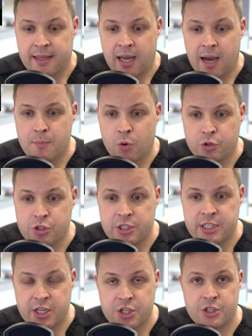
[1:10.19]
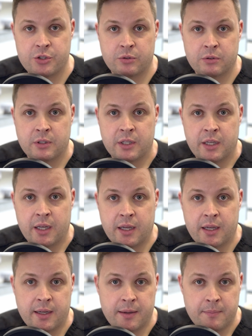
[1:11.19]
a more traditional
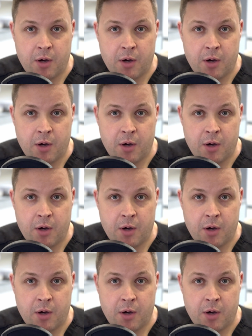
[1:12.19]
um,